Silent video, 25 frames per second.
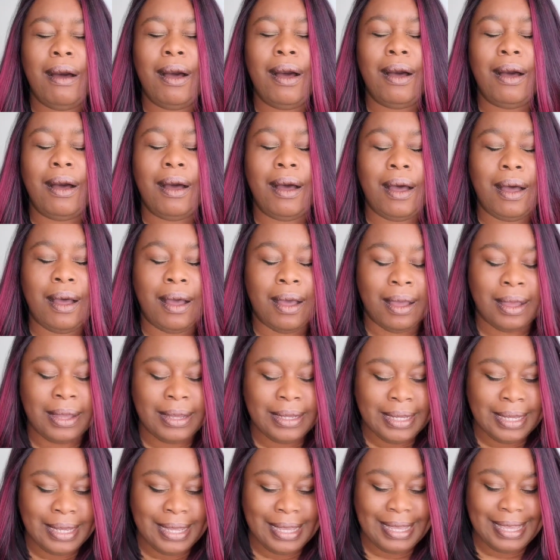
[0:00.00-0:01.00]
Oh,
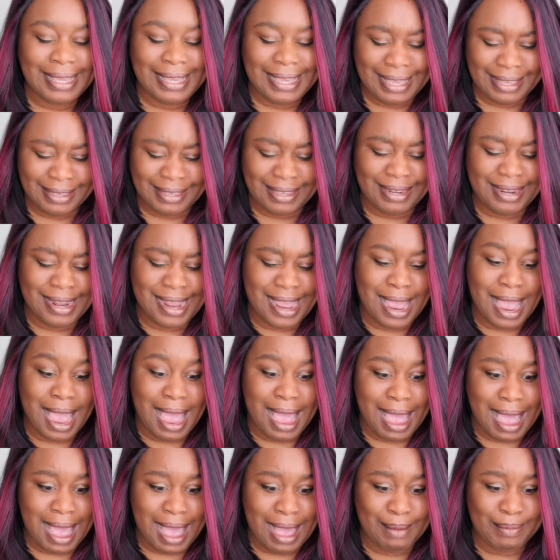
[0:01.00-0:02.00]
isn't it
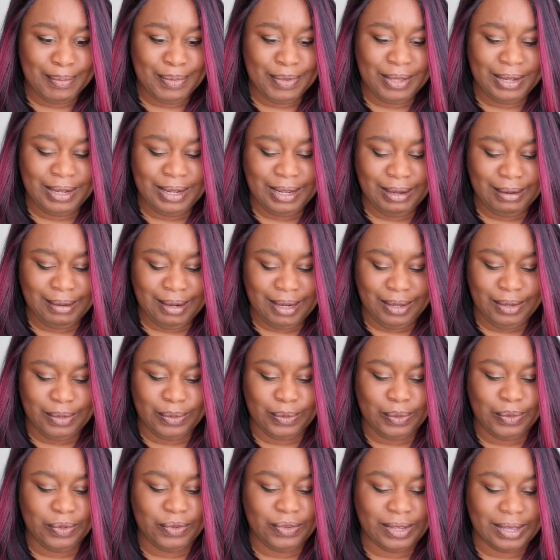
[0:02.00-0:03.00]
absolutely
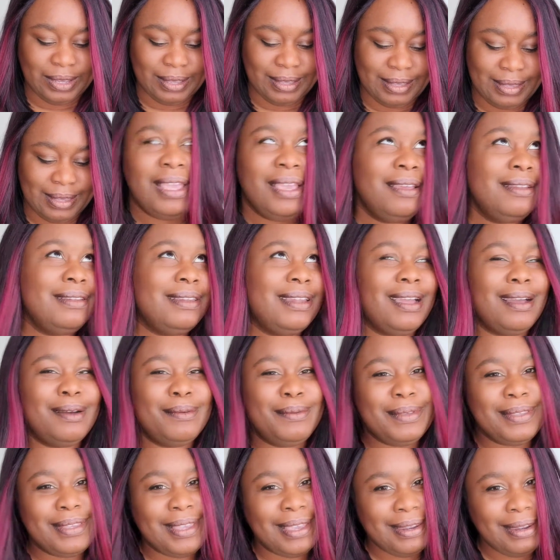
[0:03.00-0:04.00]
gorgeous? Now, I
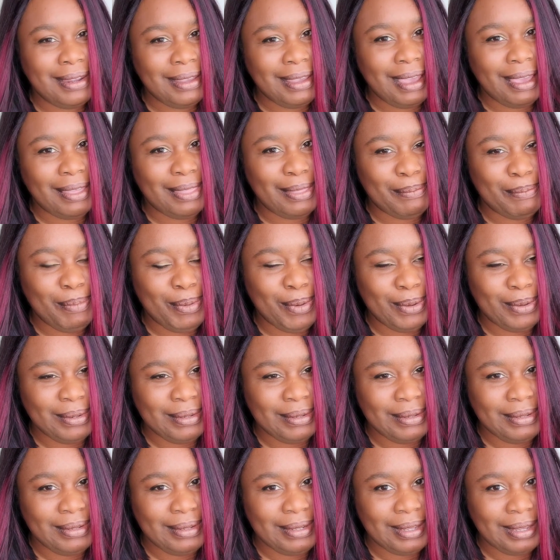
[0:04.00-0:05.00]
was gonna get the
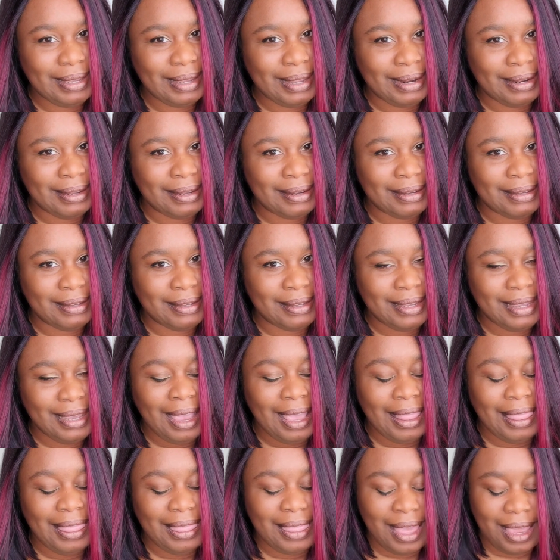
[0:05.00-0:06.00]
blonde color,
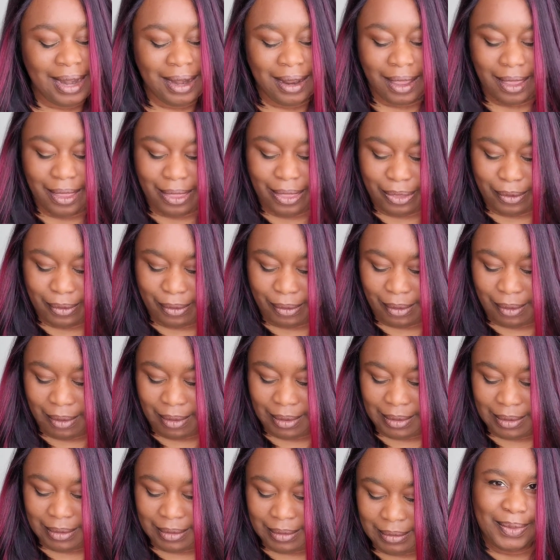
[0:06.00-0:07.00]
and then I
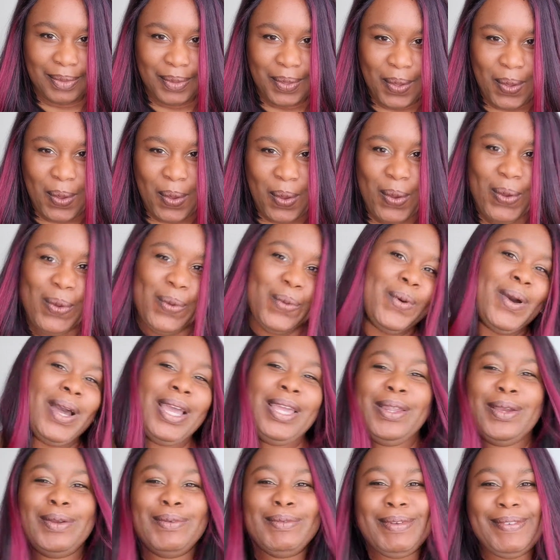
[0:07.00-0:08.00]
thought, why
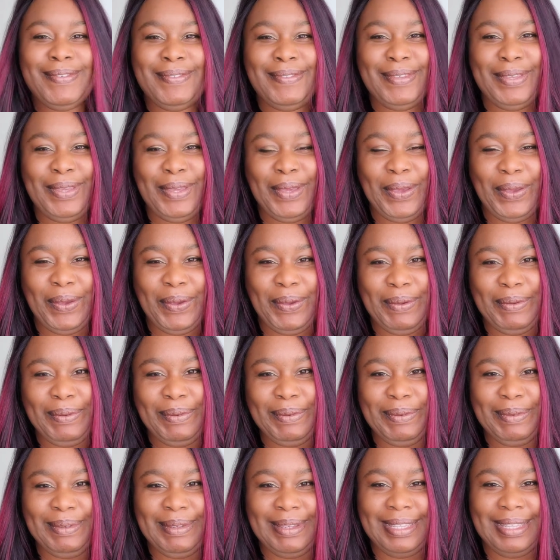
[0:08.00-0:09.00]
not
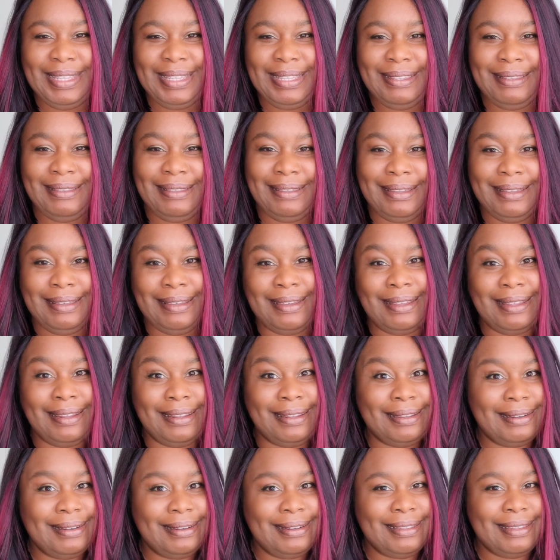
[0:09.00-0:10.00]
review the
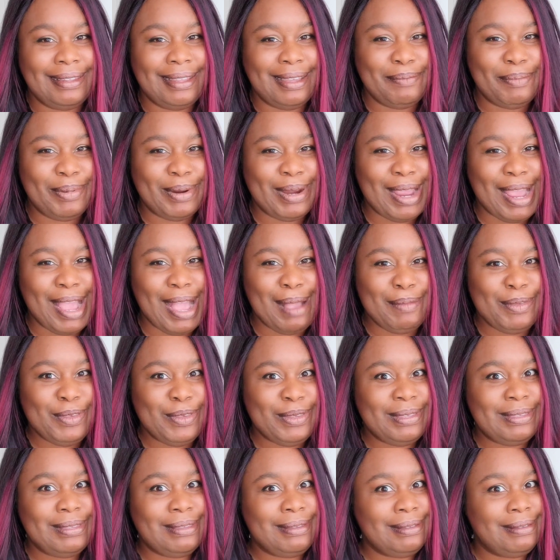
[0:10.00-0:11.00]
color that
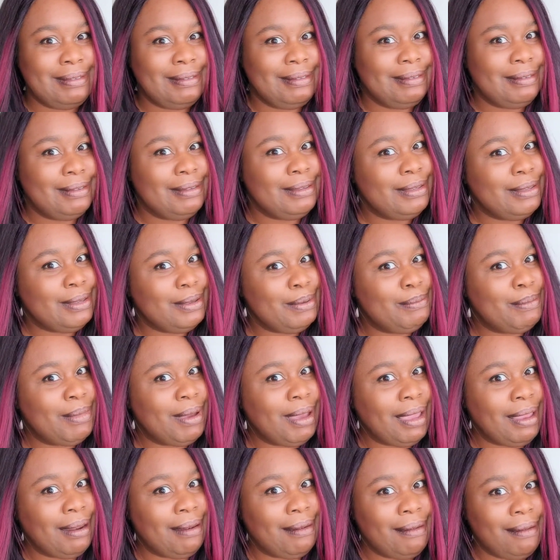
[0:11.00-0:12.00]
perhaps you
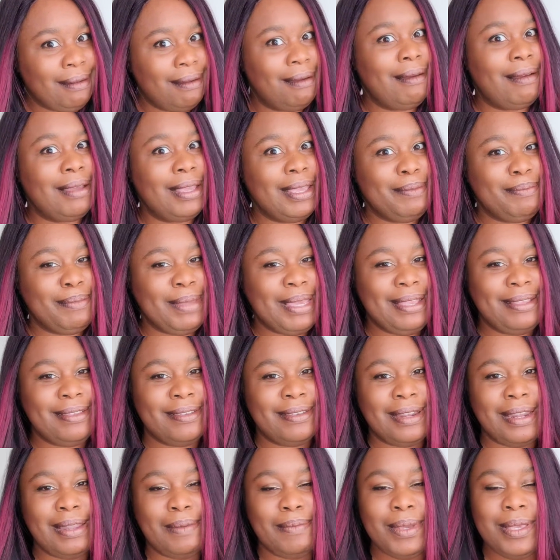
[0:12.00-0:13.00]
might not
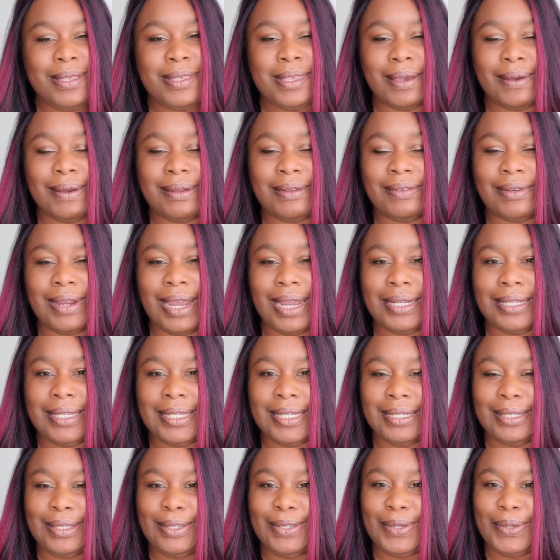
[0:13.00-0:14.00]
immediately be so
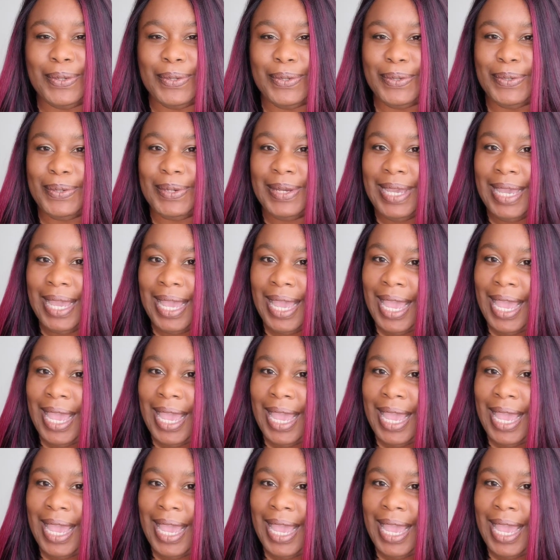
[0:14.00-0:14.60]
attracted to?